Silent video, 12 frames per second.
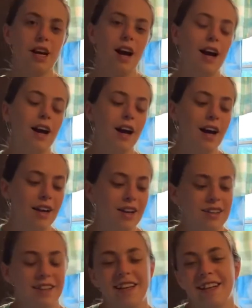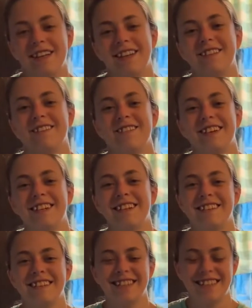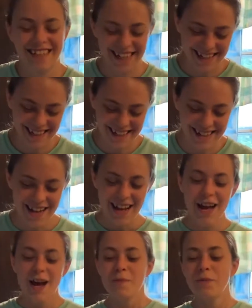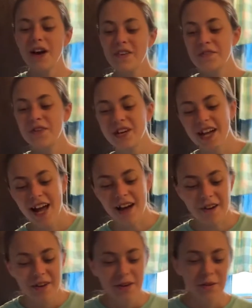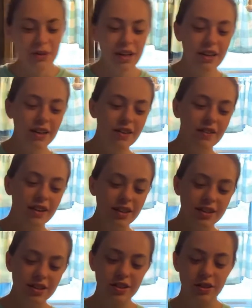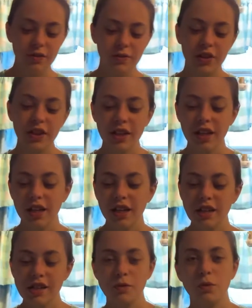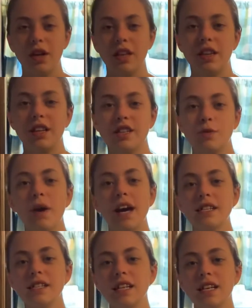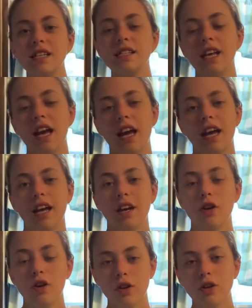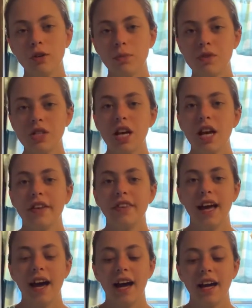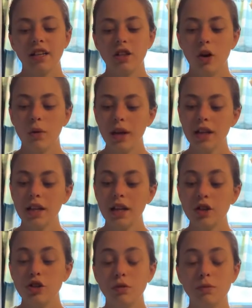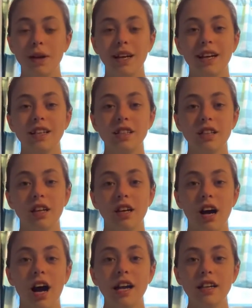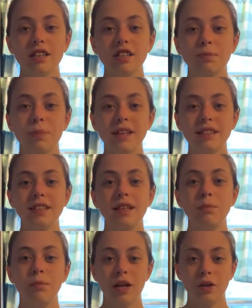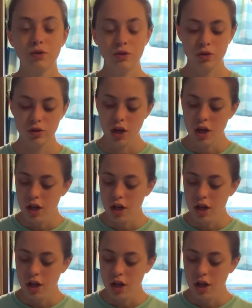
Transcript: I couldn't think of the word for a second there. But for now, we are going to fill these with the spices and herbs that go in it to make it the hot and spicy pickles.